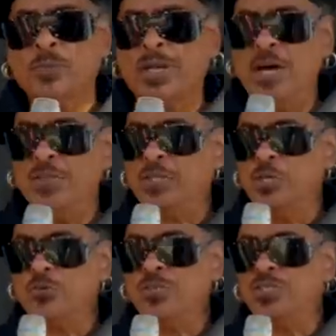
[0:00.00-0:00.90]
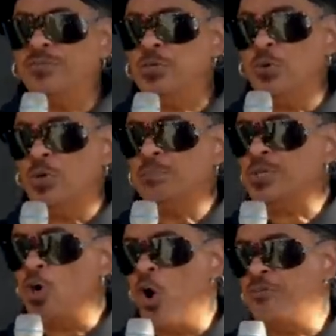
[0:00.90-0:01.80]
and other countries of Europe
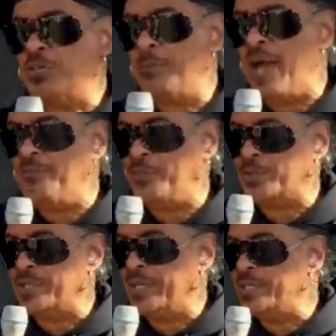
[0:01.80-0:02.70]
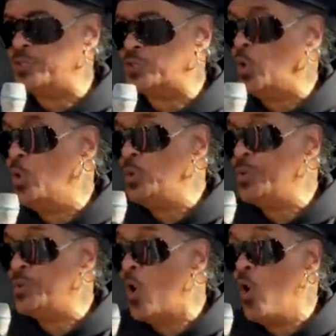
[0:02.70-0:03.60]
carved up Africa and stole
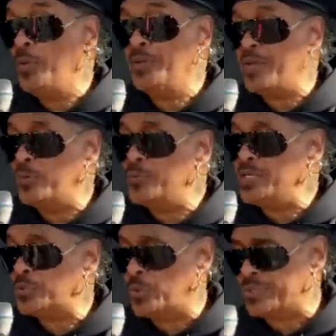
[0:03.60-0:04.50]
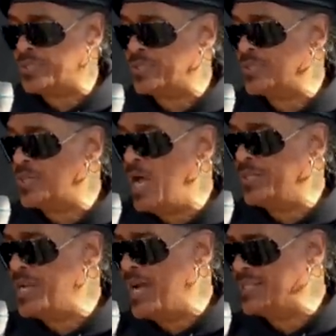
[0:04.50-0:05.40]
all of their resources and
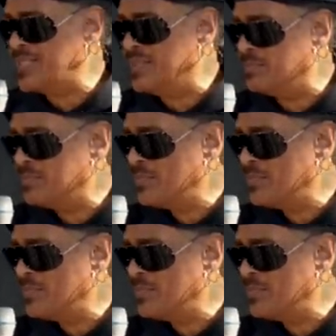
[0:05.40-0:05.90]
colonized them.